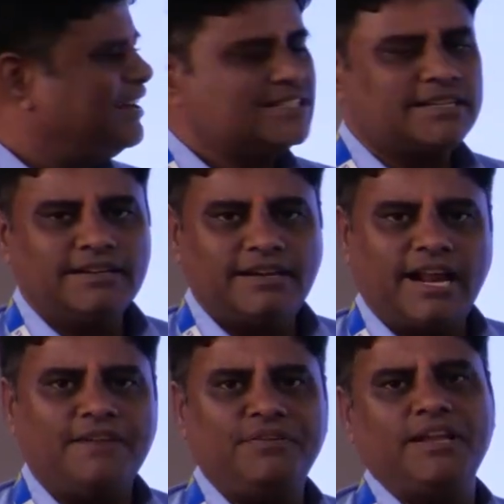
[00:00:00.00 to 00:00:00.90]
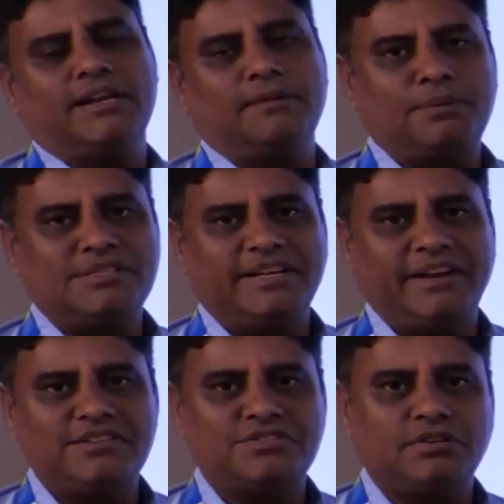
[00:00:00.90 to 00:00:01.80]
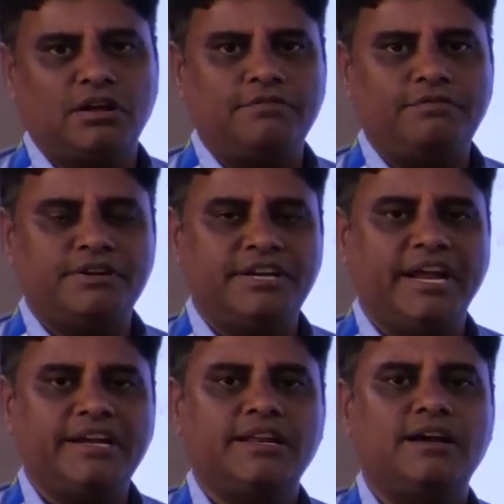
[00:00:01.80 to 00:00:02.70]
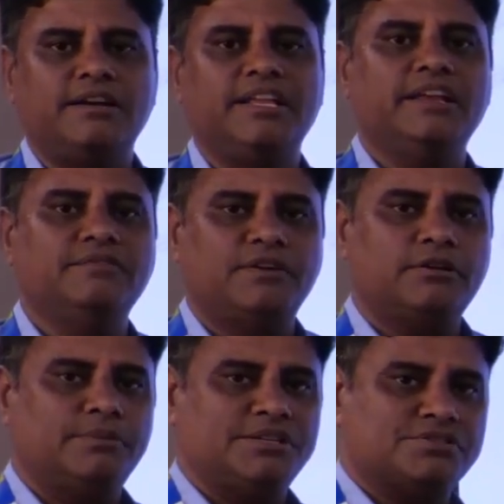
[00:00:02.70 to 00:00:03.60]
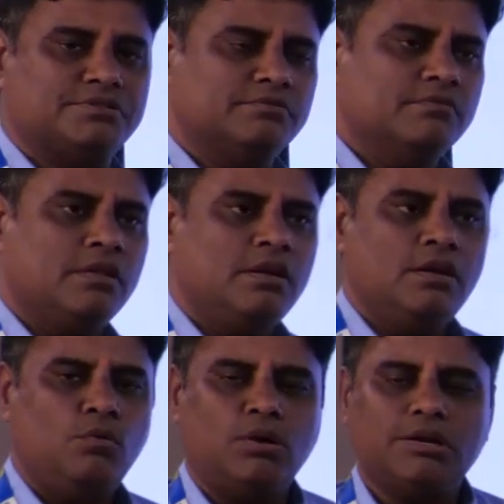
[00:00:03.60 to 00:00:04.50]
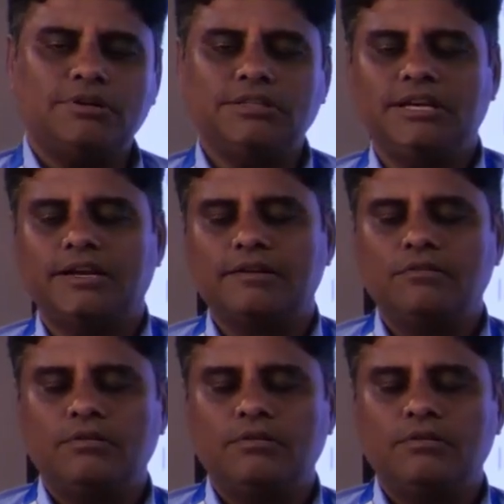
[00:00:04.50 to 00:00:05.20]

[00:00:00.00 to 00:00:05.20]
it's a graphical representation of data and information. Whatever